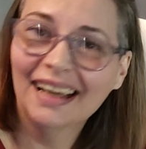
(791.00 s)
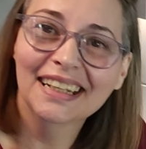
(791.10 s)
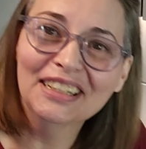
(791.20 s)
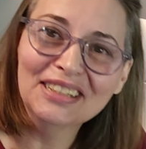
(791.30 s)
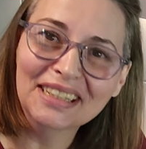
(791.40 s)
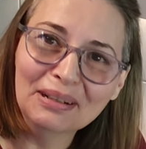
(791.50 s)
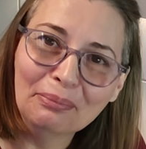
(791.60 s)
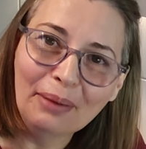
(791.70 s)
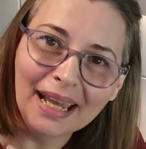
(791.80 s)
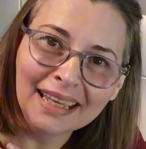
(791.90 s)
I need to get
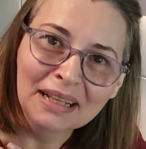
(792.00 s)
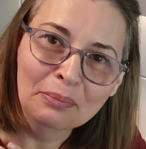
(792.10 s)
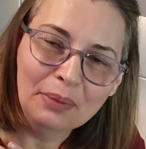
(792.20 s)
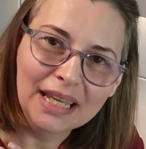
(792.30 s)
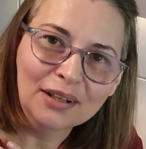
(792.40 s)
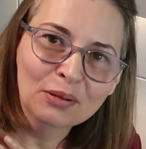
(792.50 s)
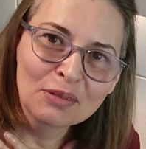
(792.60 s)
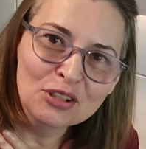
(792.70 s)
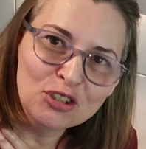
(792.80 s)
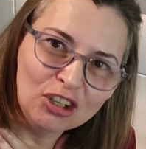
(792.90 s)
back in bed. I
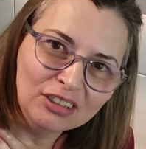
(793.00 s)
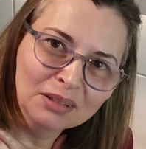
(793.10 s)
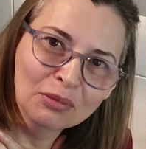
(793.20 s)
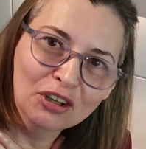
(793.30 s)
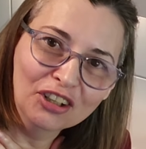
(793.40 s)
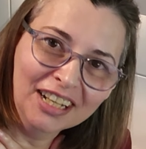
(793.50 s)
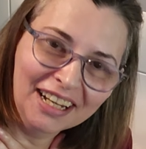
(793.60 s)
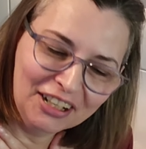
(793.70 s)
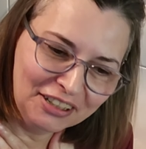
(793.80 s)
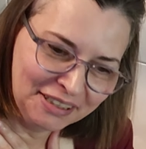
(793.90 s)
almost choked on my own
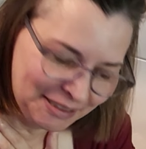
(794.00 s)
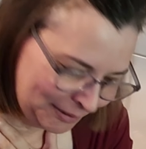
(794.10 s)
hair.